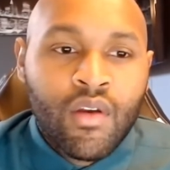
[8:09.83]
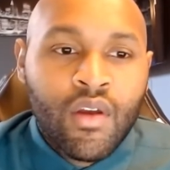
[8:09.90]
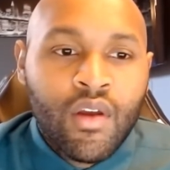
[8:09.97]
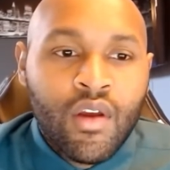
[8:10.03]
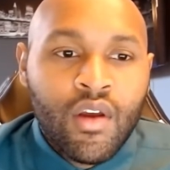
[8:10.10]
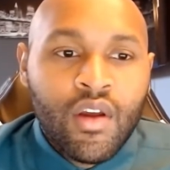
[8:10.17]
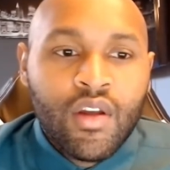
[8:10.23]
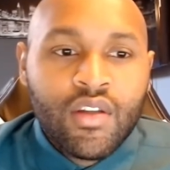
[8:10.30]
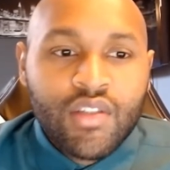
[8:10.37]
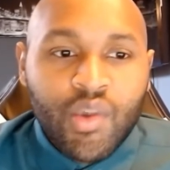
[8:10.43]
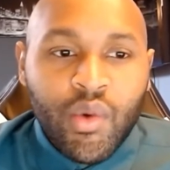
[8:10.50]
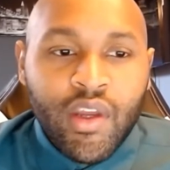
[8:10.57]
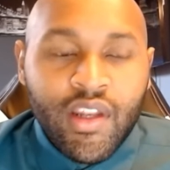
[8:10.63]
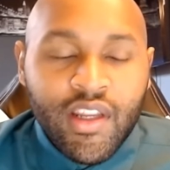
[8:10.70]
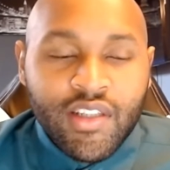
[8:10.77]
So we
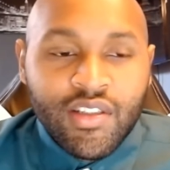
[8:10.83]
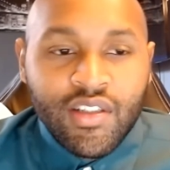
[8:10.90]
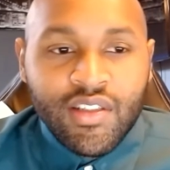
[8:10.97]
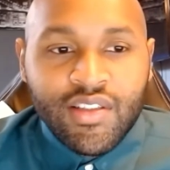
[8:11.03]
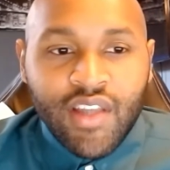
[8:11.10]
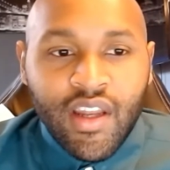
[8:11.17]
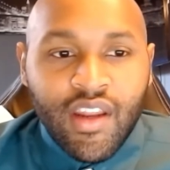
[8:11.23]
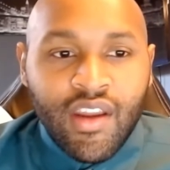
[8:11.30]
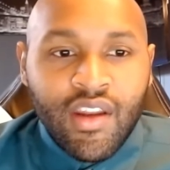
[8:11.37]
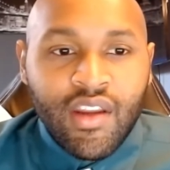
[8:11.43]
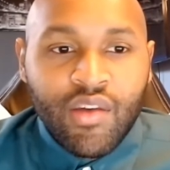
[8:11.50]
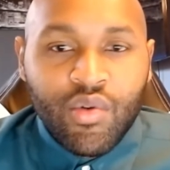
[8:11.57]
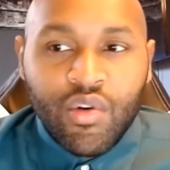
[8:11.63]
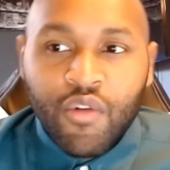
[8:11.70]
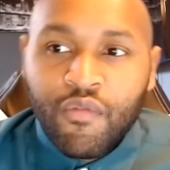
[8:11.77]
initially set n equal to
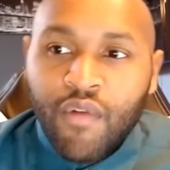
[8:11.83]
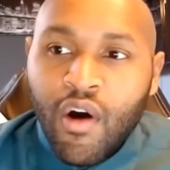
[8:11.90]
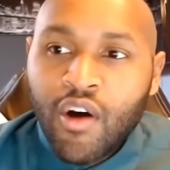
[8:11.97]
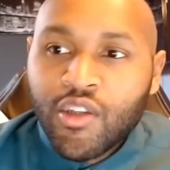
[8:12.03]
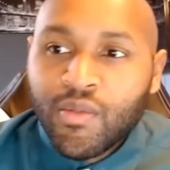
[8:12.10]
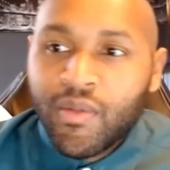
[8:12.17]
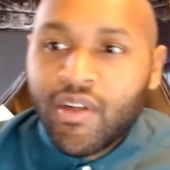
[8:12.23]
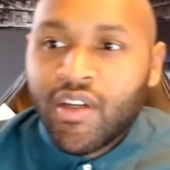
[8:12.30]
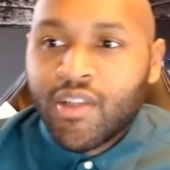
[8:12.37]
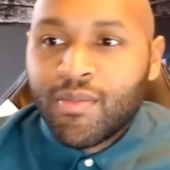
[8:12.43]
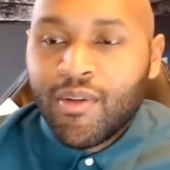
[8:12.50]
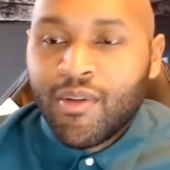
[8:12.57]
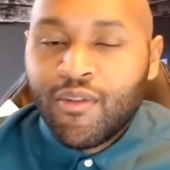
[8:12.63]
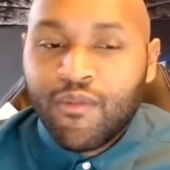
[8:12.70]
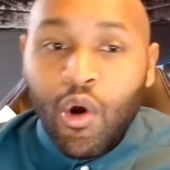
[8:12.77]
false because
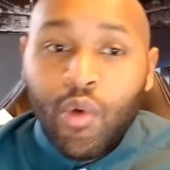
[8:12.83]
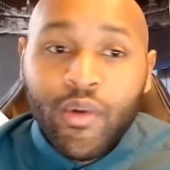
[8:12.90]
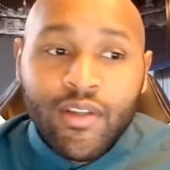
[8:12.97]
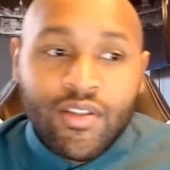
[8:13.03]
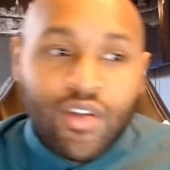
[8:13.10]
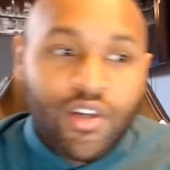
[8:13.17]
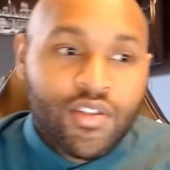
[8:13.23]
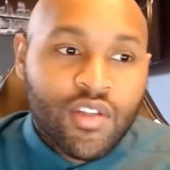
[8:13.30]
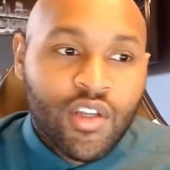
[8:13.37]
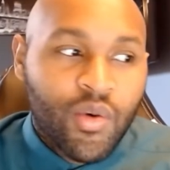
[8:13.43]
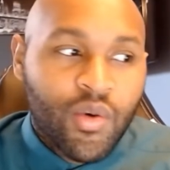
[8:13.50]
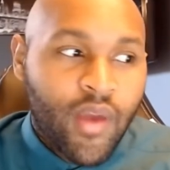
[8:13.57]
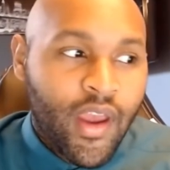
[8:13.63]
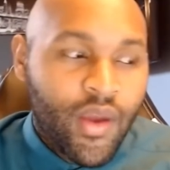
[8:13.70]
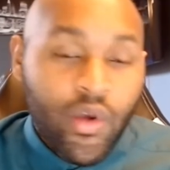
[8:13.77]
before we search the array,
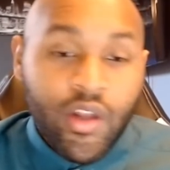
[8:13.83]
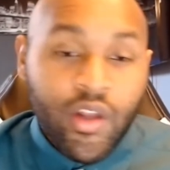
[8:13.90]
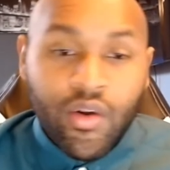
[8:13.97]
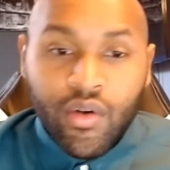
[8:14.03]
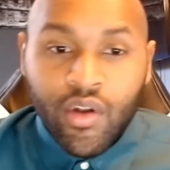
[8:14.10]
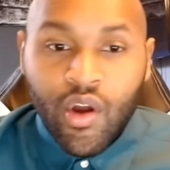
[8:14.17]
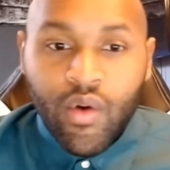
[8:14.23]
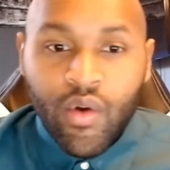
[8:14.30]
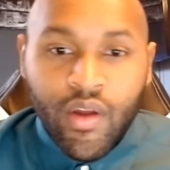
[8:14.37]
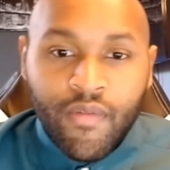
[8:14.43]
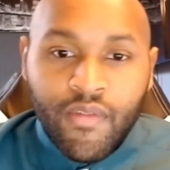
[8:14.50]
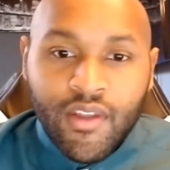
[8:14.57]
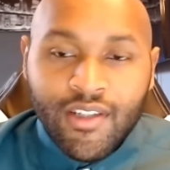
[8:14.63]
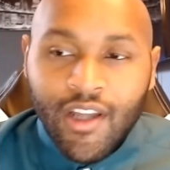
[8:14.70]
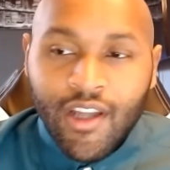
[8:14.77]
we don't know if this
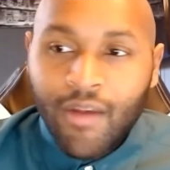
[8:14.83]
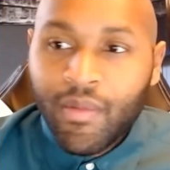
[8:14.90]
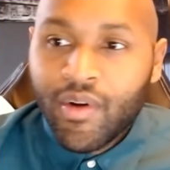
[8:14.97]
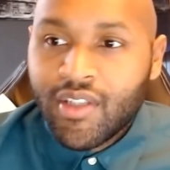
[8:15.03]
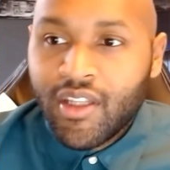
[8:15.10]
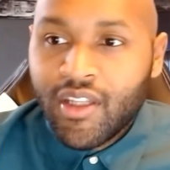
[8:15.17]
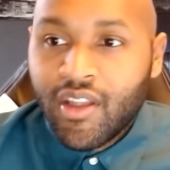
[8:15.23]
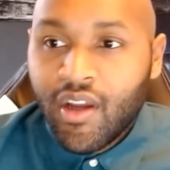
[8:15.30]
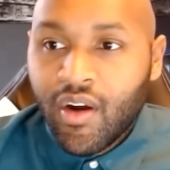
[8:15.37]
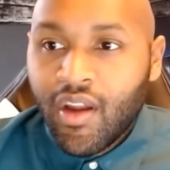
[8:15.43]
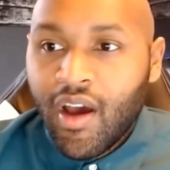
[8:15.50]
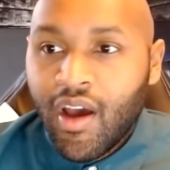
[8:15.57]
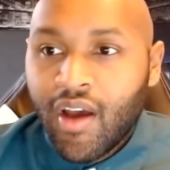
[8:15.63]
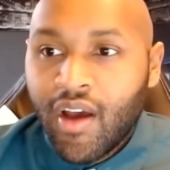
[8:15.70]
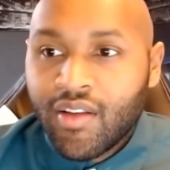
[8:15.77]
number is in there or not.
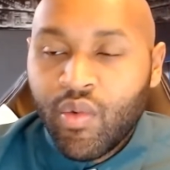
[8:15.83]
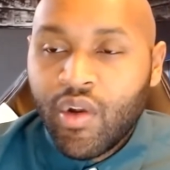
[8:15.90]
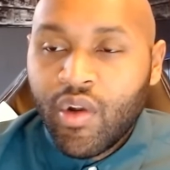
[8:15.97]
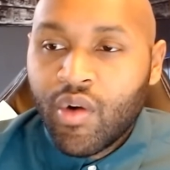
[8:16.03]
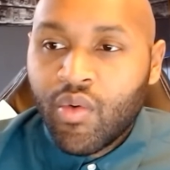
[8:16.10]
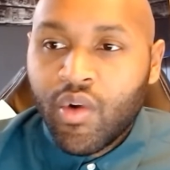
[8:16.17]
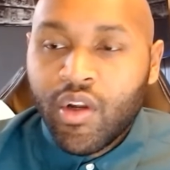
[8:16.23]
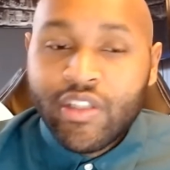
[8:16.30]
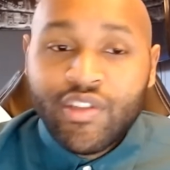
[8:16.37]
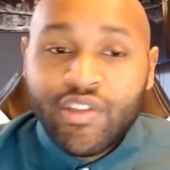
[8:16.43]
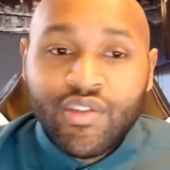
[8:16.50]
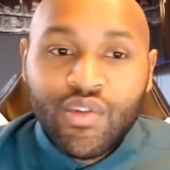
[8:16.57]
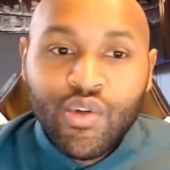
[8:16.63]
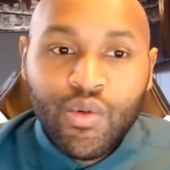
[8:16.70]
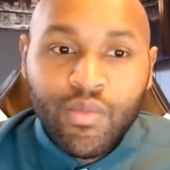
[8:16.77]
So we don't want to
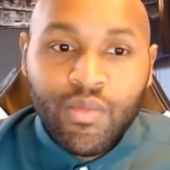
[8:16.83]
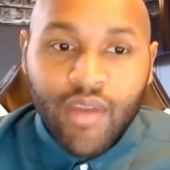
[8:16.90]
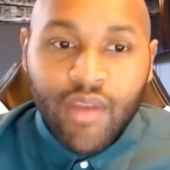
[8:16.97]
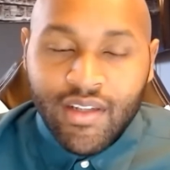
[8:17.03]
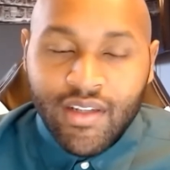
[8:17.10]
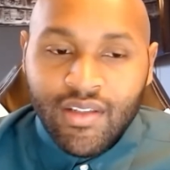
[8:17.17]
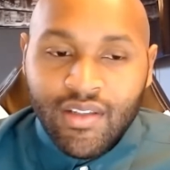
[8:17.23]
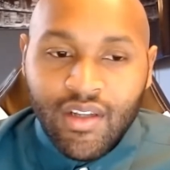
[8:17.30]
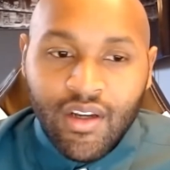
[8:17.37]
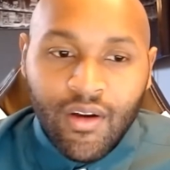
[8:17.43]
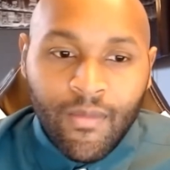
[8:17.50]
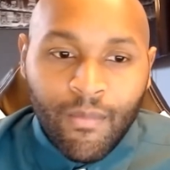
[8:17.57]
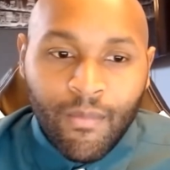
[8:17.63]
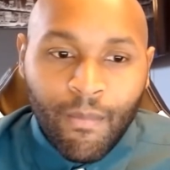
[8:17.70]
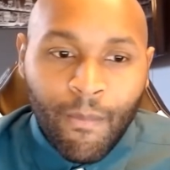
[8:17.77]
assume that it's in there.
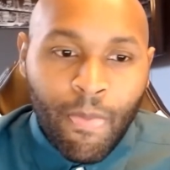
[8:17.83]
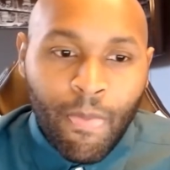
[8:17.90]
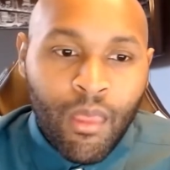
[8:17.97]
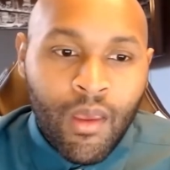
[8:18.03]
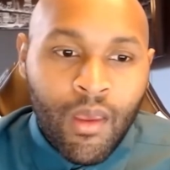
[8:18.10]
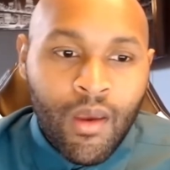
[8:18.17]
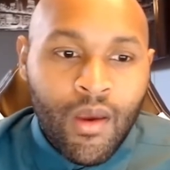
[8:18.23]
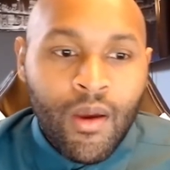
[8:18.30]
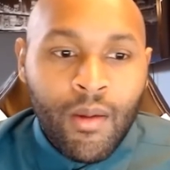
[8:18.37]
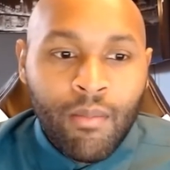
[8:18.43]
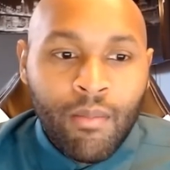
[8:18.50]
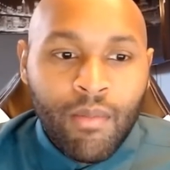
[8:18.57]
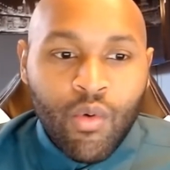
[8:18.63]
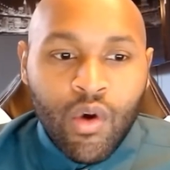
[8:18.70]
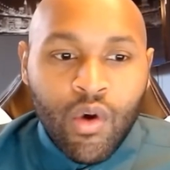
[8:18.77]
But
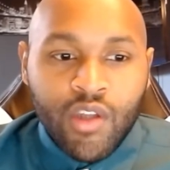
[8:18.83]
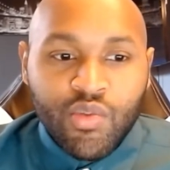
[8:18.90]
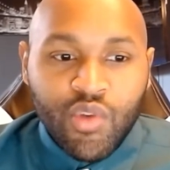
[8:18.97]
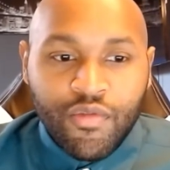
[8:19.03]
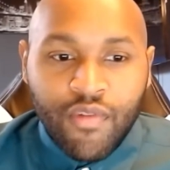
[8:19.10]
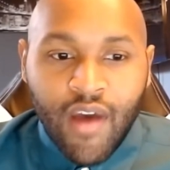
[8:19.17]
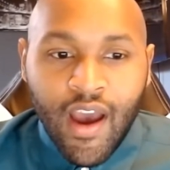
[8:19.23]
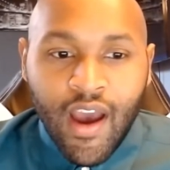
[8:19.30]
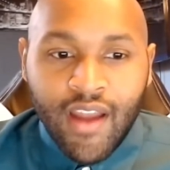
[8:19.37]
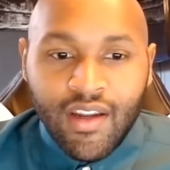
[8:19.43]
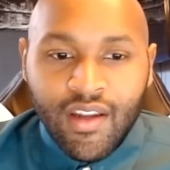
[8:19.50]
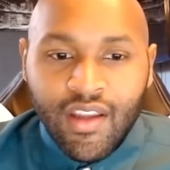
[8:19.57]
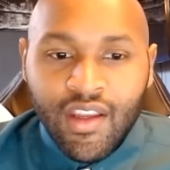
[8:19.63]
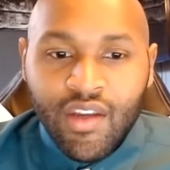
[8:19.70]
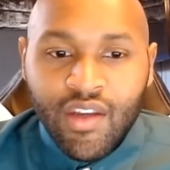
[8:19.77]
once we find it
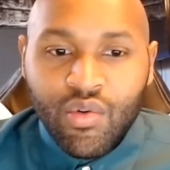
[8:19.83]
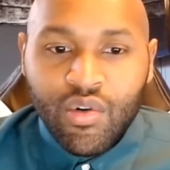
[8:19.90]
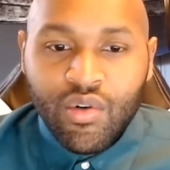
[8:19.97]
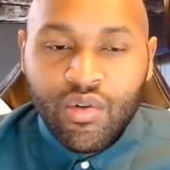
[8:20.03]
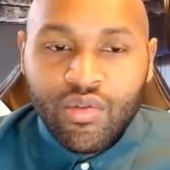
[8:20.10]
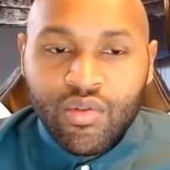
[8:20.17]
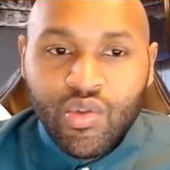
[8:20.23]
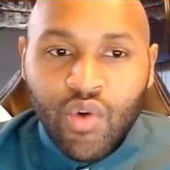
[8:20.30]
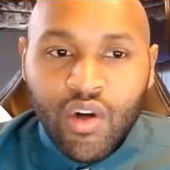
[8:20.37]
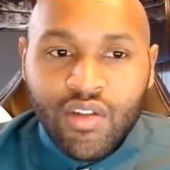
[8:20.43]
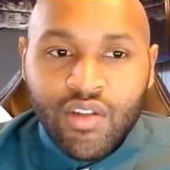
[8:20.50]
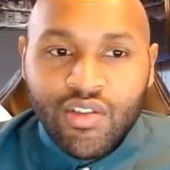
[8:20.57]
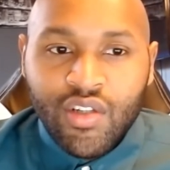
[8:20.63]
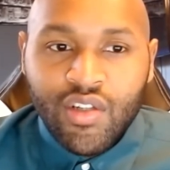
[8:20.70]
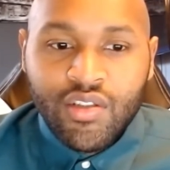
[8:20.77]
equal to our
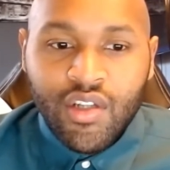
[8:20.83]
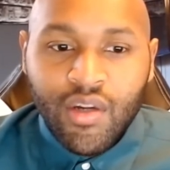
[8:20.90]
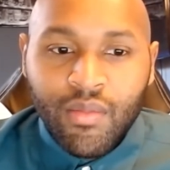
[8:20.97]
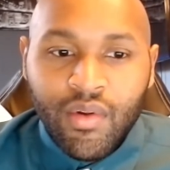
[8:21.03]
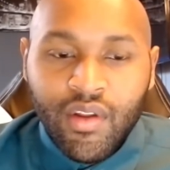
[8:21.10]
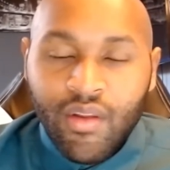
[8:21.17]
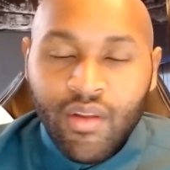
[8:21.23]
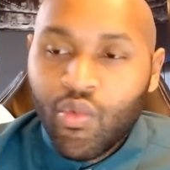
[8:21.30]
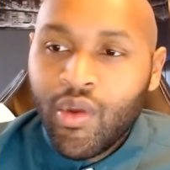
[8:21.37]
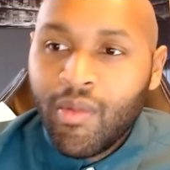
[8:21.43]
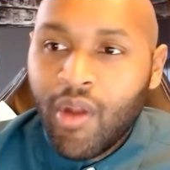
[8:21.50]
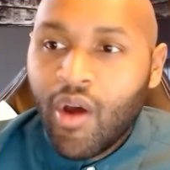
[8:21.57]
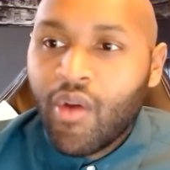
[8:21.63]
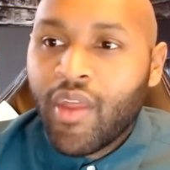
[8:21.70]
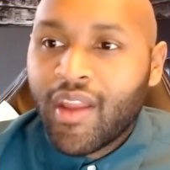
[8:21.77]
search number, we know
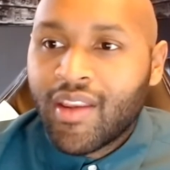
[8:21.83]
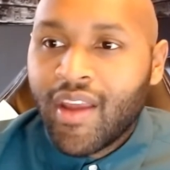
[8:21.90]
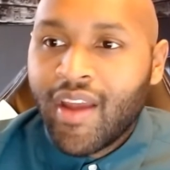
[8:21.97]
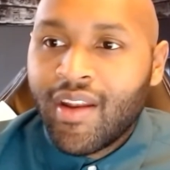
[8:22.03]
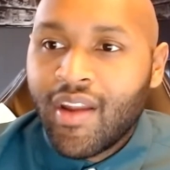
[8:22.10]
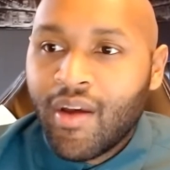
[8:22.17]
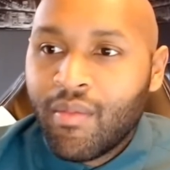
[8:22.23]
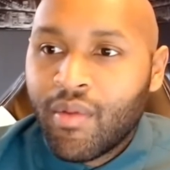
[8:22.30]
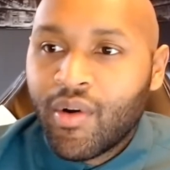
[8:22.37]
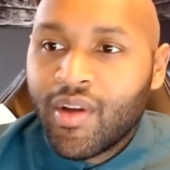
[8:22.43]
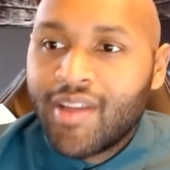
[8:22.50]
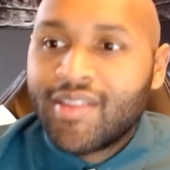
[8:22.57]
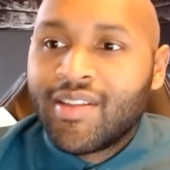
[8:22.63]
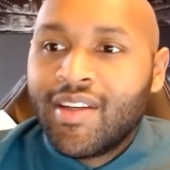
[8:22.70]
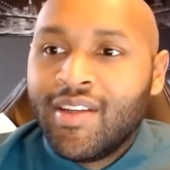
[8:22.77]
that that number is
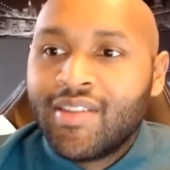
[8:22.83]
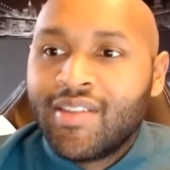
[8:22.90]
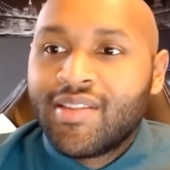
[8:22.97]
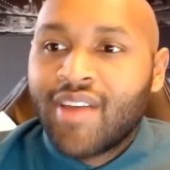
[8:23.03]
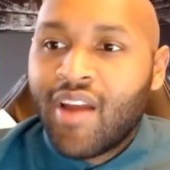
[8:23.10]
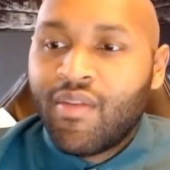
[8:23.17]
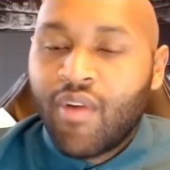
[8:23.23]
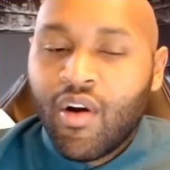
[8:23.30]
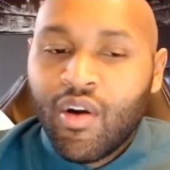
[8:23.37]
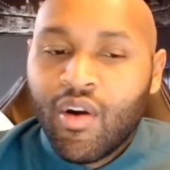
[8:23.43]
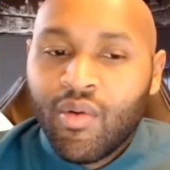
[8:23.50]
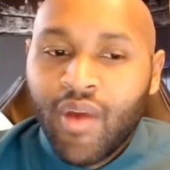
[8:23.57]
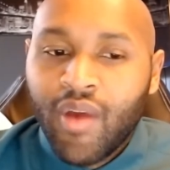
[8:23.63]
inside of our array.